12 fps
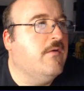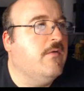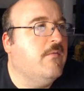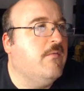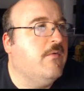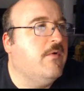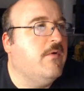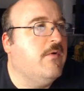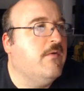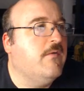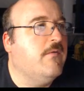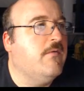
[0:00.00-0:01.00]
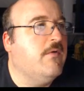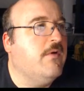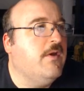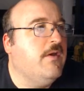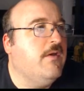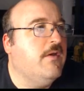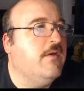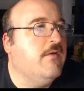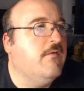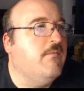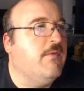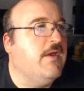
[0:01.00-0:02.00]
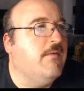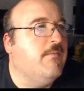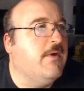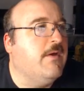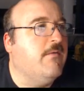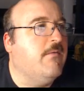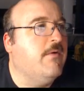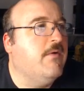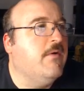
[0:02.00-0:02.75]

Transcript: Water, authority, yeah, manpower.